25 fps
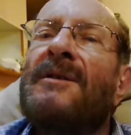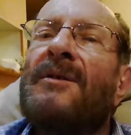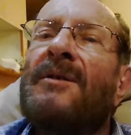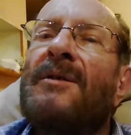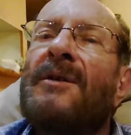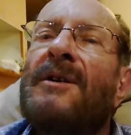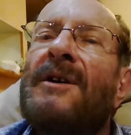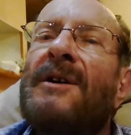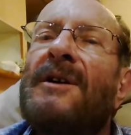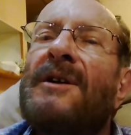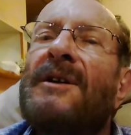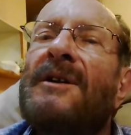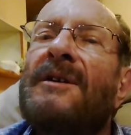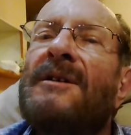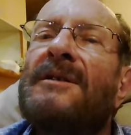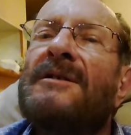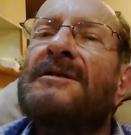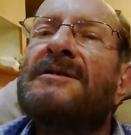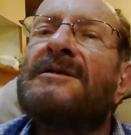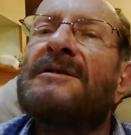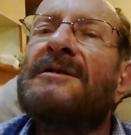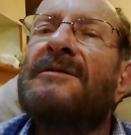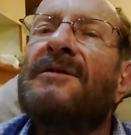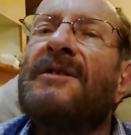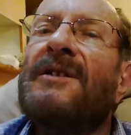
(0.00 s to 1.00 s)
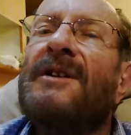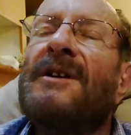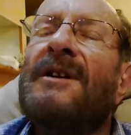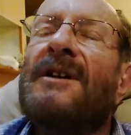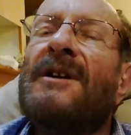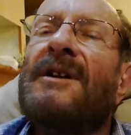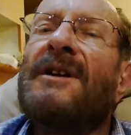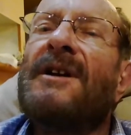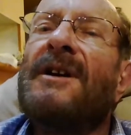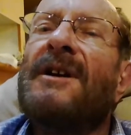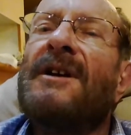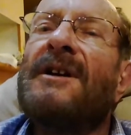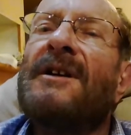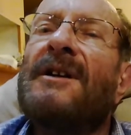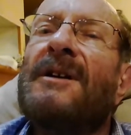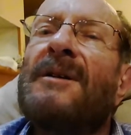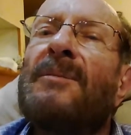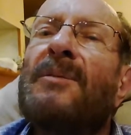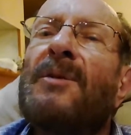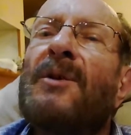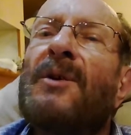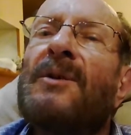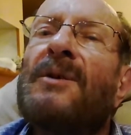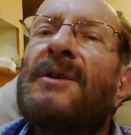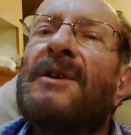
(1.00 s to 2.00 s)
trillions of little tiny
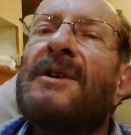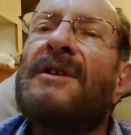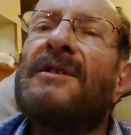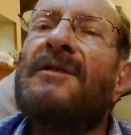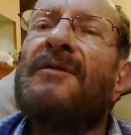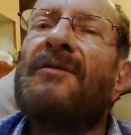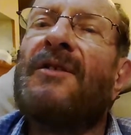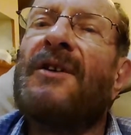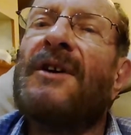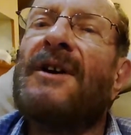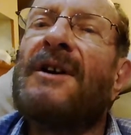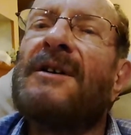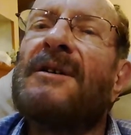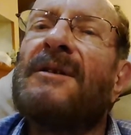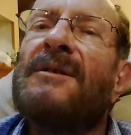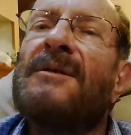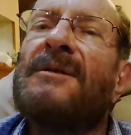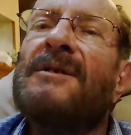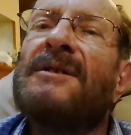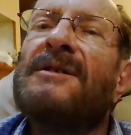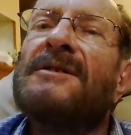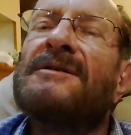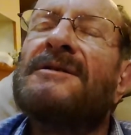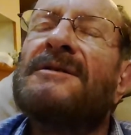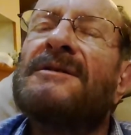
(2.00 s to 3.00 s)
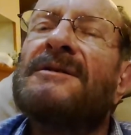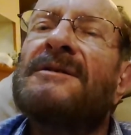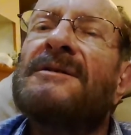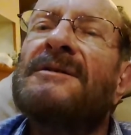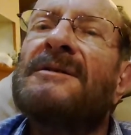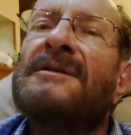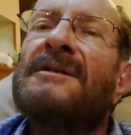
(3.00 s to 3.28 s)
protein factories.